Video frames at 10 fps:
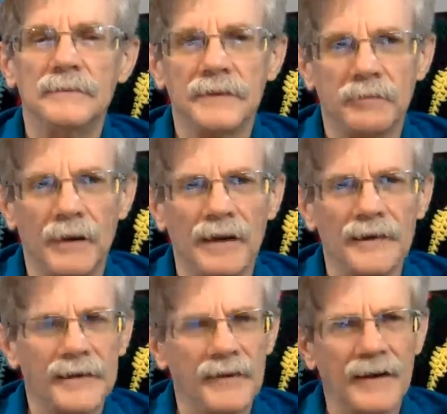
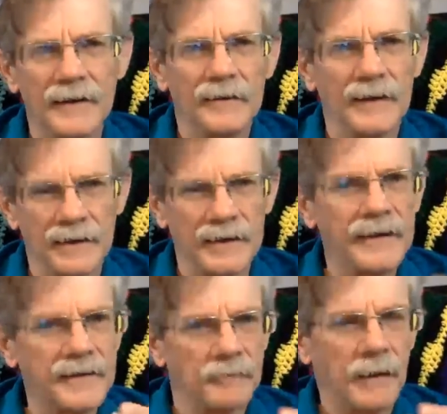policy, value can
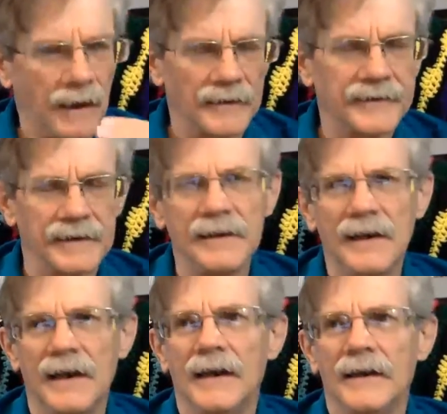lead to policy,
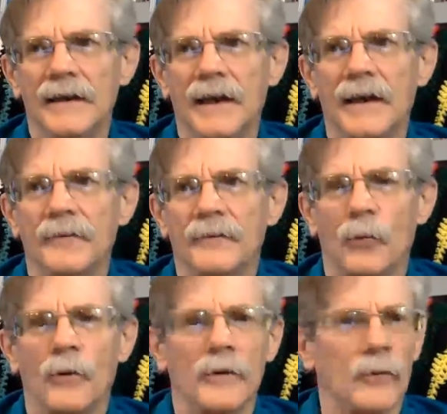and
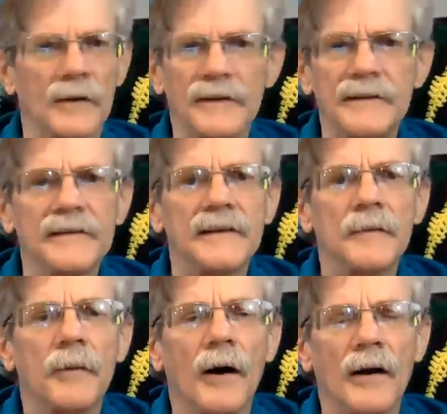or
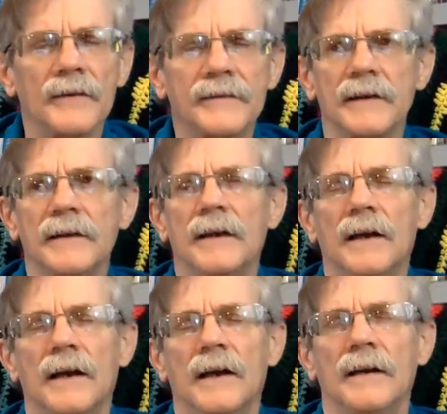existing policy.
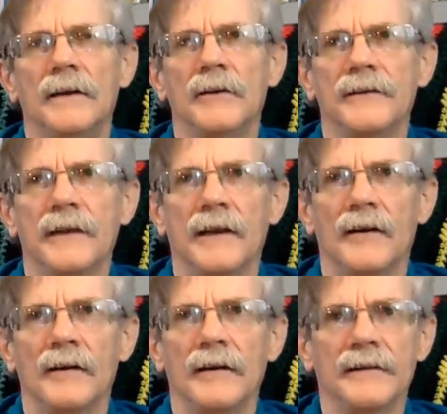You could say
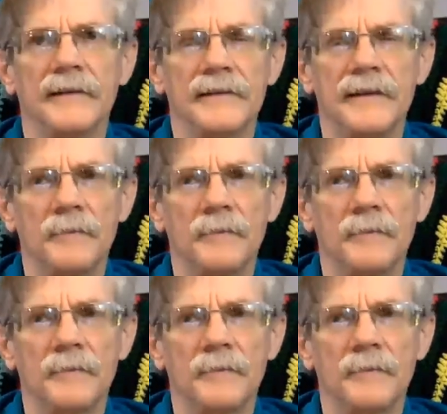our existing